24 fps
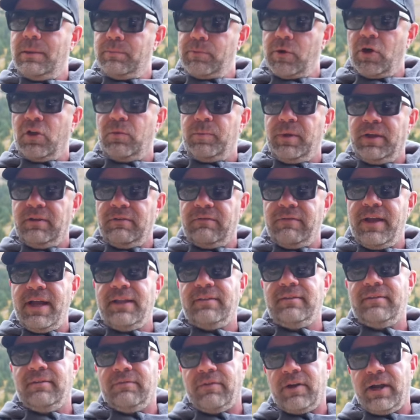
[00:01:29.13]
then both being
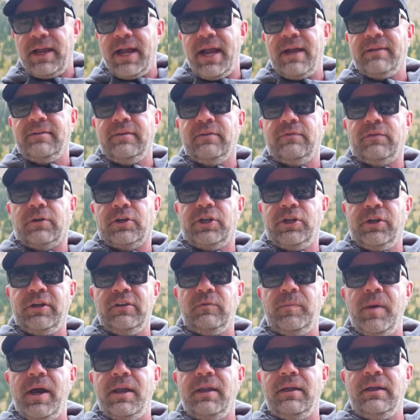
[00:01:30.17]
vets and very active were
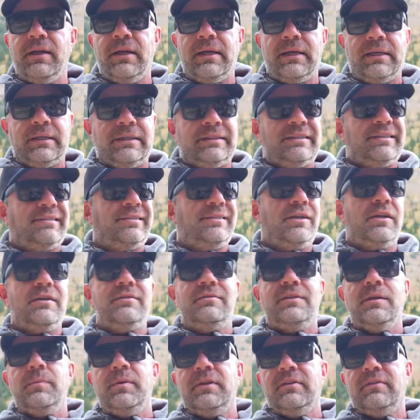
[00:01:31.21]
curious about it.
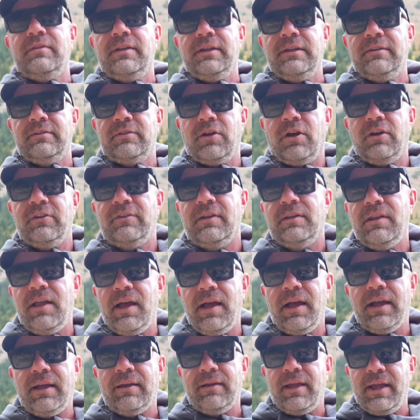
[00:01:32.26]
Serendipitously, stars
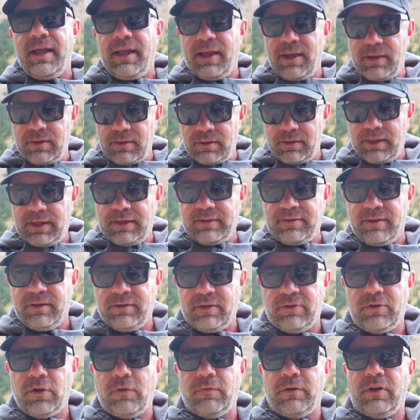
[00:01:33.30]
aligned, and they
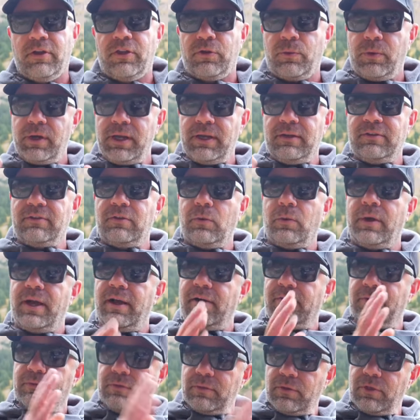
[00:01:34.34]
sent us over three. So we'll
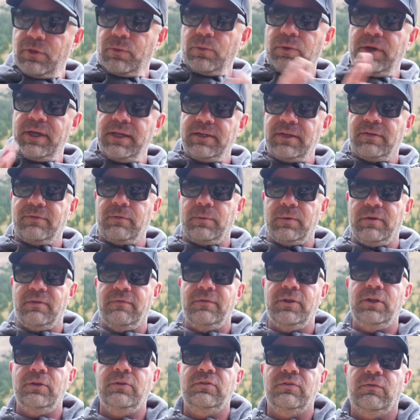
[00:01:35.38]
have three different
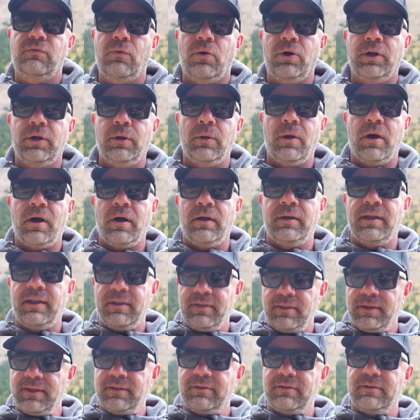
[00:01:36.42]
reviews for you
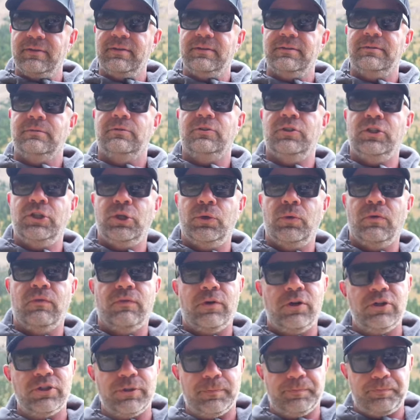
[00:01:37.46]
on this new
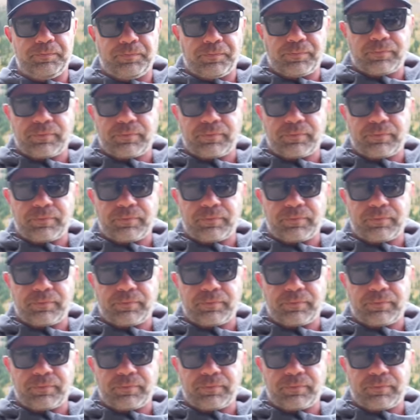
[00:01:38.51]
version.